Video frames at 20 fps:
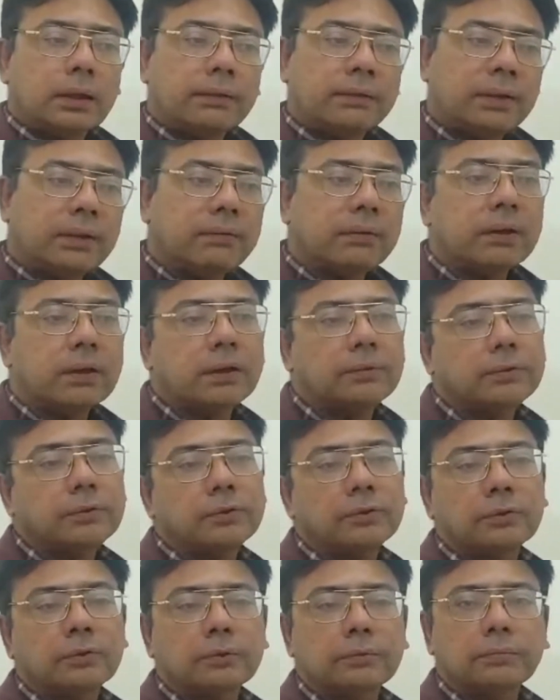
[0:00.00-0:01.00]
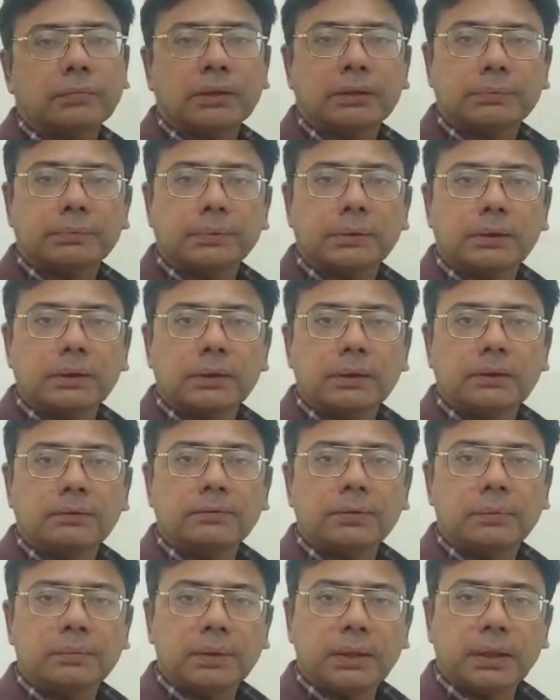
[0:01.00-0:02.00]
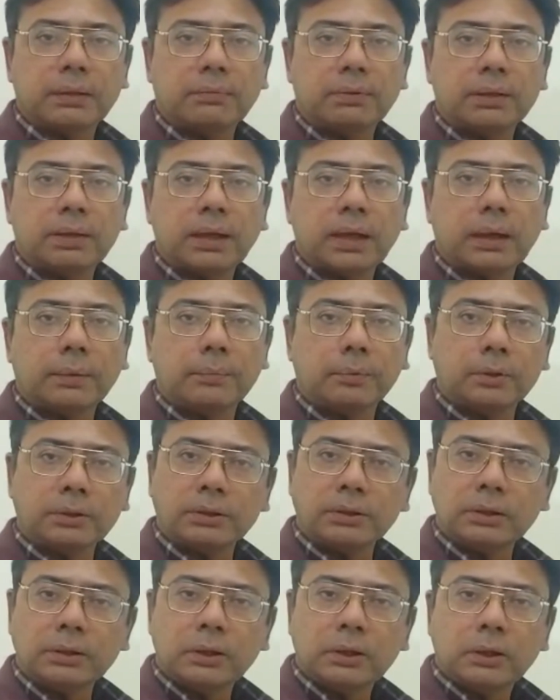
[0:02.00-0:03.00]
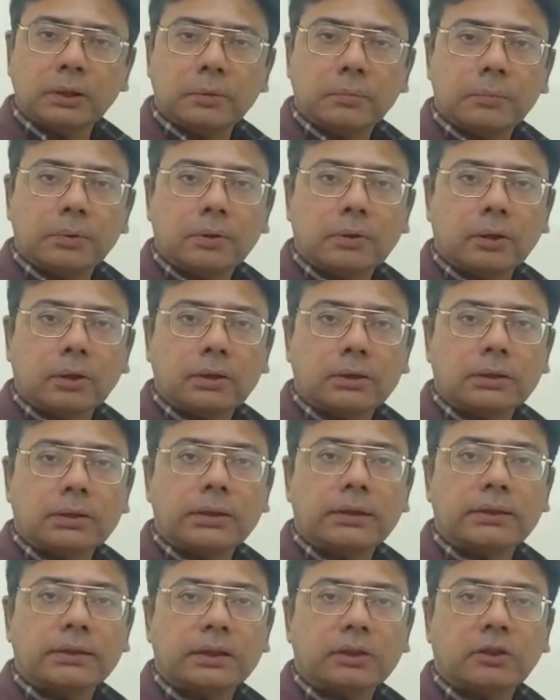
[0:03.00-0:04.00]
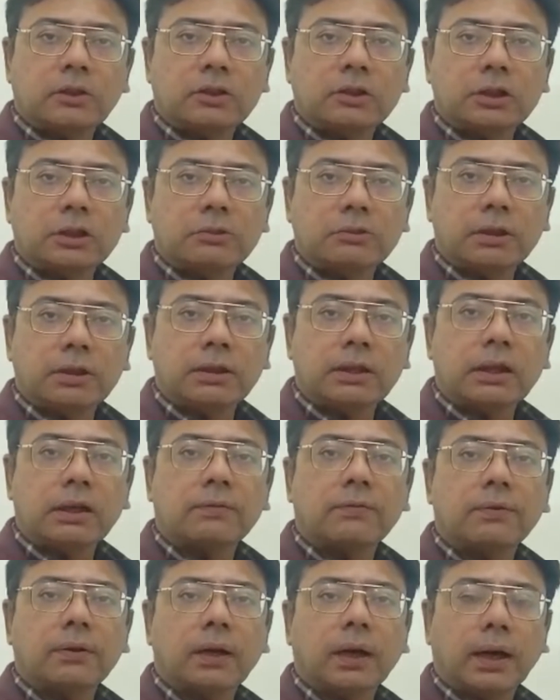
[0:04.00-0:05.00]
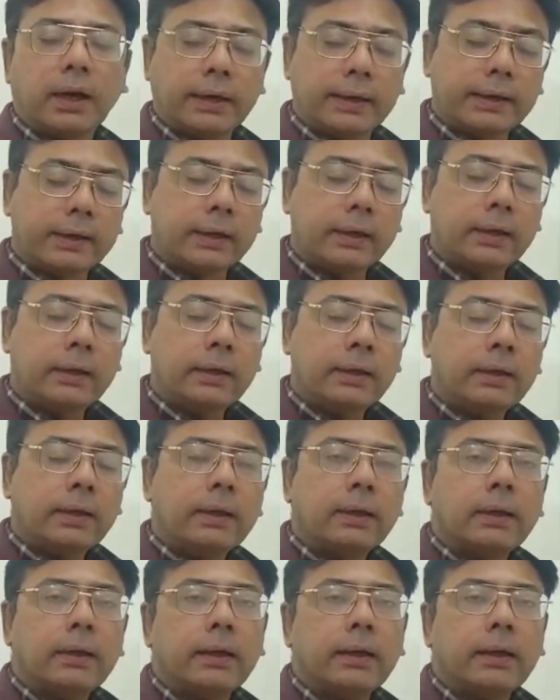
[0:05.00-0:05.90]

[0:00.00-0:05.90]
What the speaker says: Every one of you must be familiar with ribose because it's a constituent of RNA,